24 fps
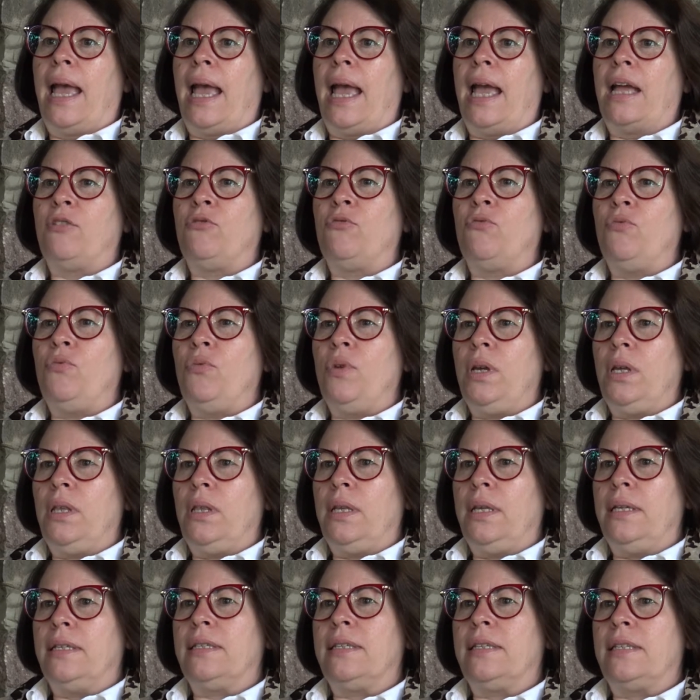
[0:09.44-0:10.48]
and
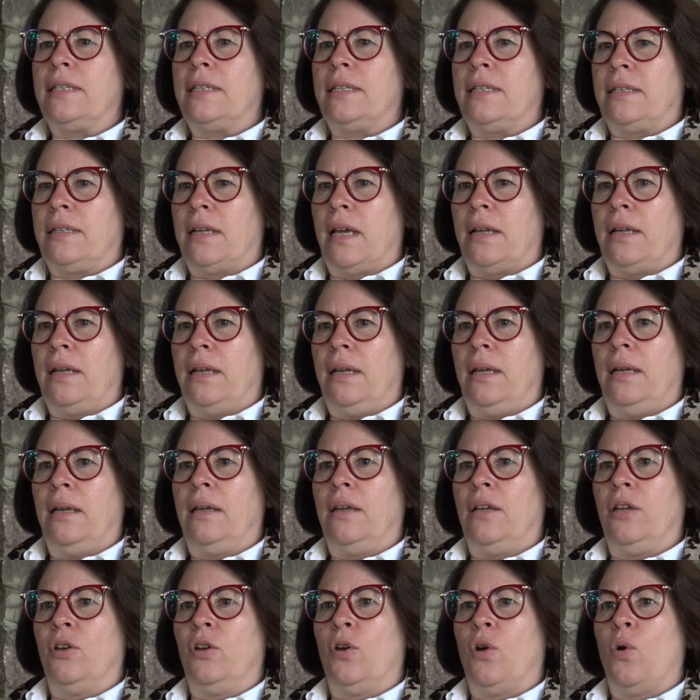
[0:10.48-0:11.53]
really study,
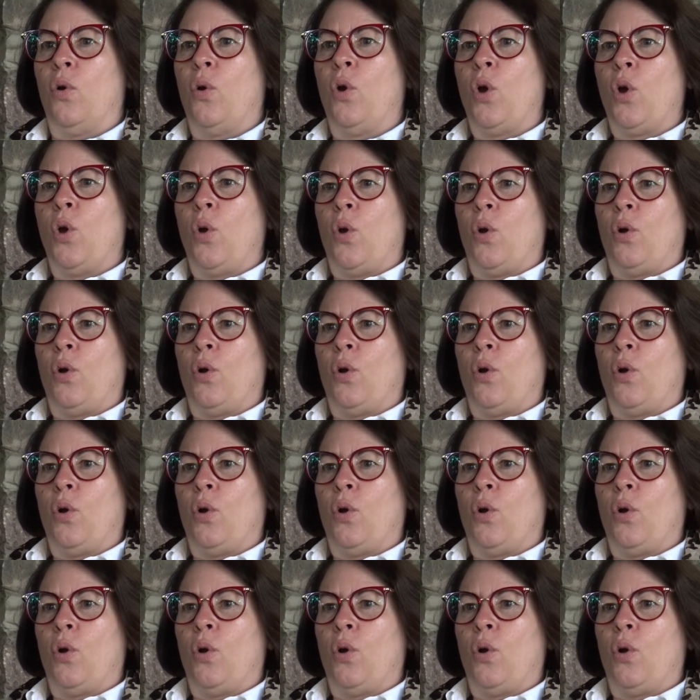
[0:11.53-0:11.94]
you know,